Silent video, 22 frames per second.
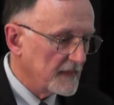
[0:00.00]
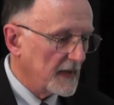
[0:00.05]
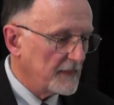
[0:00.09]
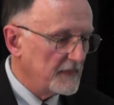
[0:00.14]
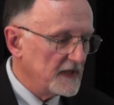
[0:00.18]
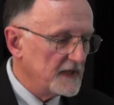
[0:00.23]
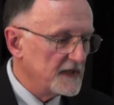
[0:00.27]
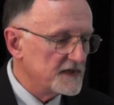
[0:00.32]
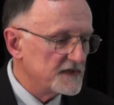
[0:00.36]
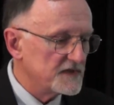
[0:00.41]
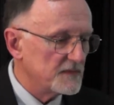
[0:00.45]
I
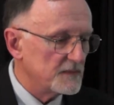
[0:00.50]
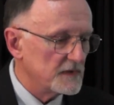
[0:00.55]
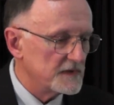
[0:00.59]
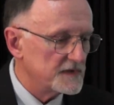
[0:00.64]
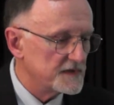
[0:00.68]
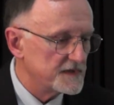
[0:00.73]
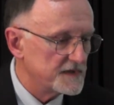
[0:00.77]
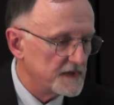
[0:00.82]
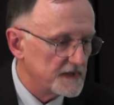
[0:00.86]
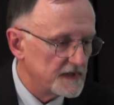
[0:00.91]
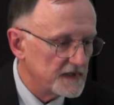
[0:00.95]
mean, this
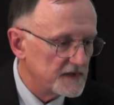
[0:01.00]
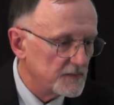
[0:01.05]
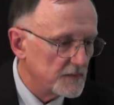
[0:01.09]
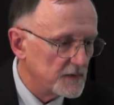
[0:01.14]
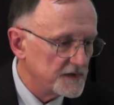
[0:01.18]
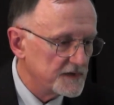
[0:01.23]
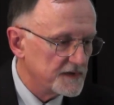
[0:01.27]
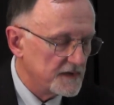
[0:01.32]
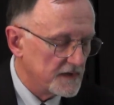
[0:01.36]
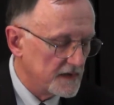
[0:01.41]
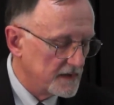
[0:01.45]

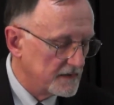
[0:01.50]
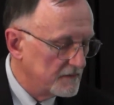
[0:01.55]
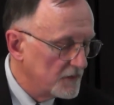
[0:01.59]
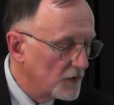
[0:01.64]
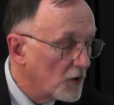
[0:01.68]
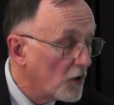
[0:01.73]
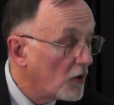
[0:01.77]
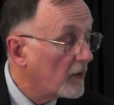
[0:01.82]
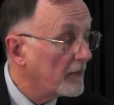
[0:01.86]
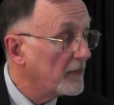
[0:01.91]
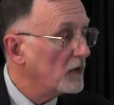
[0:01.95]
was a
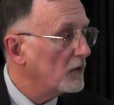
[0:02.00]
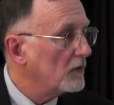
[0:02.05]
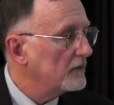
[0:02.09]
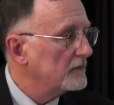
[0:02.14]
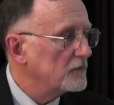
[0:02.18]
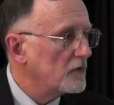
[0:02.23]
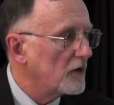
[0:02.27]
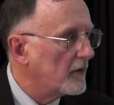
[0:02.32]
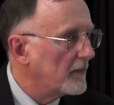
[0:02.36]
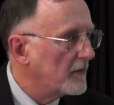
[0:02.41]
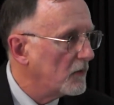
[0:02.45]

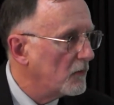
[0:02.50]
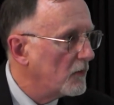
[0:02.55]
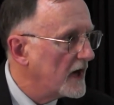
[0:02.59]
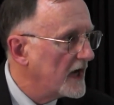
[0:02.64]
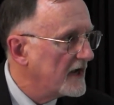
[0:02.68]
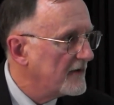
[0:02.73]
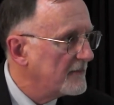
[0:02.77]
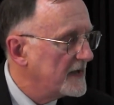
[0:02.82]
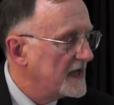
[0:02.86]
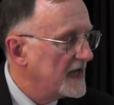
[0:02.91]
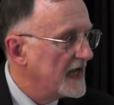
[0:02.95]
normal
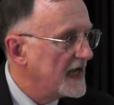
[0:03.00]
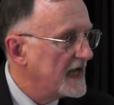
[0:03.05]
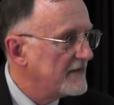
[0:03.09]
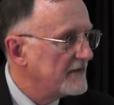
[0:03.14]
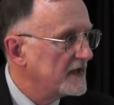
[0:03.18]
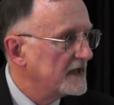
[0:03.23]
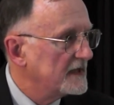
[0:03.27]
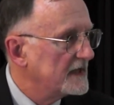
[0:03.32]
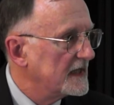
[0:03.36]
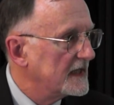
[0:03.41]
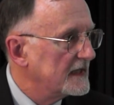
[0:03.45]
way of
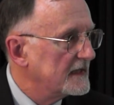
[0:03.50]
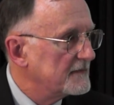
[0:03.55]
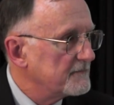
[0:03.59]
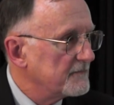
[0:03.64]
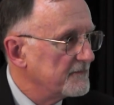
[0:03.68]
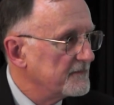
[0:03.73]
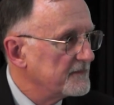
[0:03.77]
behaving that